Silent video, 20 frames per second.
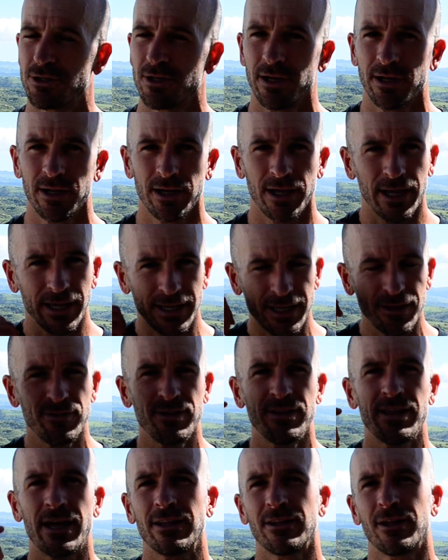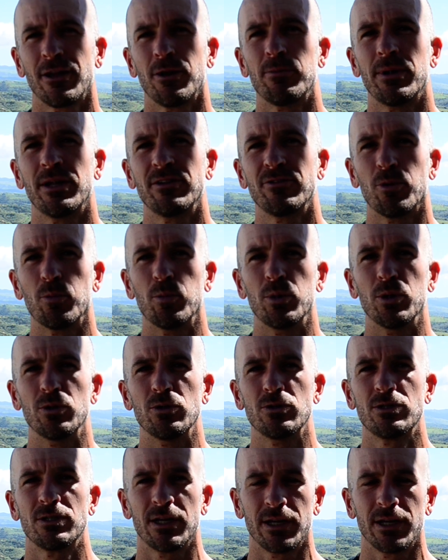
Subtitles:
It gives you that little mental boost,